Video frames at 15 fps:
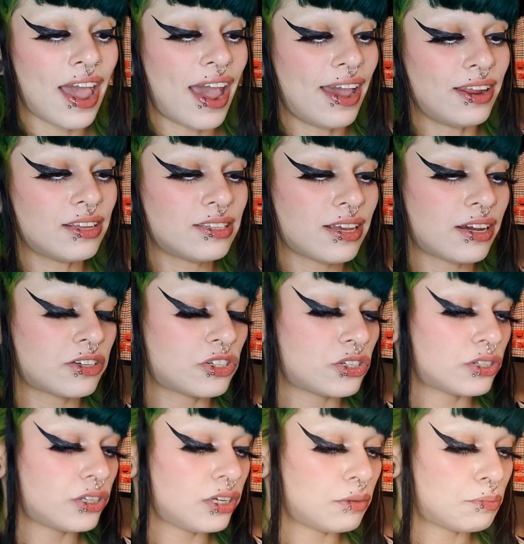And it's
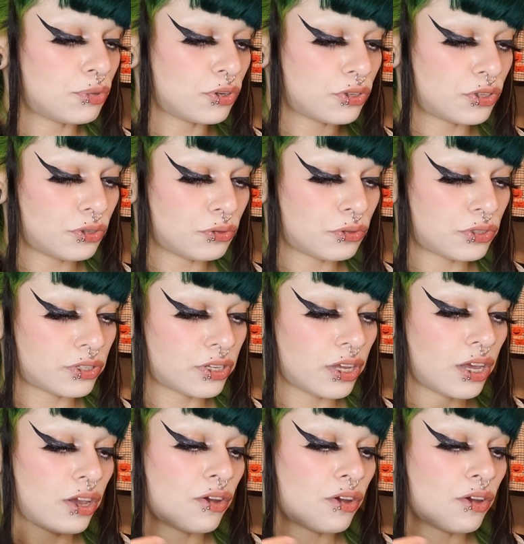actually produced